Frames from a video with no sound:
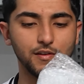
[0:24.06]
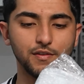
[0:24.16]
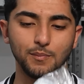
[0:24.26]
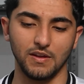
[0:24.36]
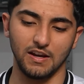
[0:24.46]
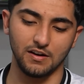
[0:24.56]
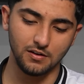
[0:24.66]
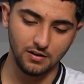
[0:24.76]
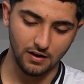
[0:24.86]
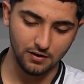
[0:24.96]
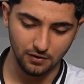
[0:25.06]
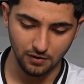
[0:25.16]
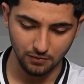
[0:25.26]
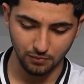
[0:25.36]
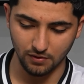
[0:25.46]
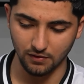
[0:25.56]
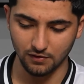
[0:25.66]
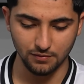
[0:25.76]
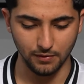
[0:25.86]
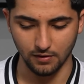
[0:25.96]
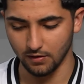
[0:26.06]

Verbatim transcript: like something in it. I don't know what it is, but